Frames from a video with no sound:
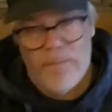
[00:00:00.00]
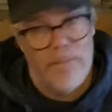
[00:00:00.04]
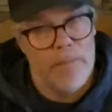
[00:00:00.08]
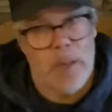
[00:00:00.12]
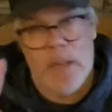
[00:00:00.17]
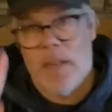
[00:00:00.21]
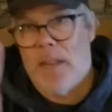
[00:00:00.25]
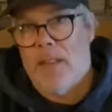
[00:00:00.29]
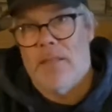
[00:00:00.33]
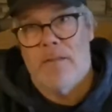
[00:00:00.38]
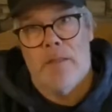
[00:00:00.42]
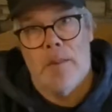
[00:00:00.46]

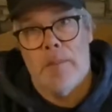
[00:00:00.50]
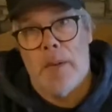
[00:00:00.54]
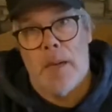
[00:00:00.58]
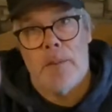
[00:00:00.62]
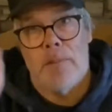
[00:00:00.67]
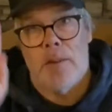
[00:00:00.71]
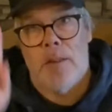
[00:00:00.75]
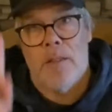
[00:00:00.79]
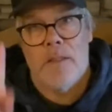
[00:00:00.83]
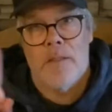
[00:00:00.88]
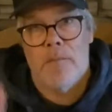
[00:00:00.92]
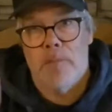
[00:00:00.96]
Because
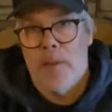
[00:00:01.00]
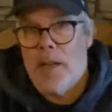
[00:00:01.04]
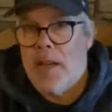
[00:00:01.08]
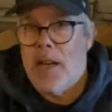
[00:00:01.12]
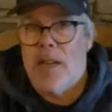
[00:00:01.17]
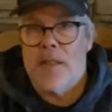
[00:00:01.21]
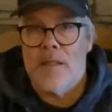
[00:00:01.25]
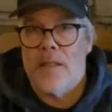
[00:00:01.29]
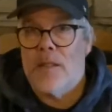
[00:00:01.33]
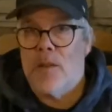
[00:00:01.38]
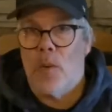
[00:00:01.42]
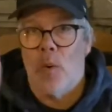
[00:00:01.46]
remember, it's
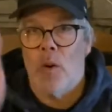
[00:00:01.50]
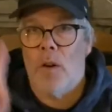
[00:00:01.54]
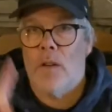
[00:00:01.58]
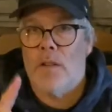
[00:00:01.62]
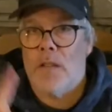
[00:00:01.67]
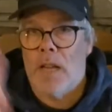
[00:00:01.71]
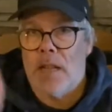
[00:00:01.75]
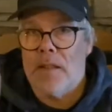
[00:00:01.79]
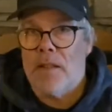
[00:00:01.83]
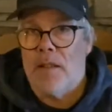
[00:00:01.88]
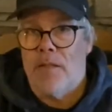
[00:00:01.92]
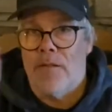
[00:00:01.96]
because of the war,
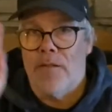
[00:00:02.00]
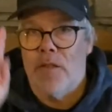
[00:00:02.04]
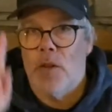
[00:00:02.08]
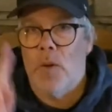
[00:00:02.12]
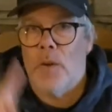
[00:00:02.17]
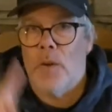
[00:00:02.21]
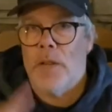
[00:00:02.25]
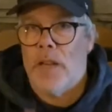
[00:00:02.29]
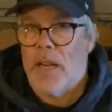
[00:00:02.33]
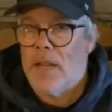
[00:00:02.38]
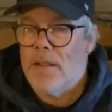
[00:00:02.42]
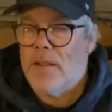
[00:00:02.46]
not the flu yet.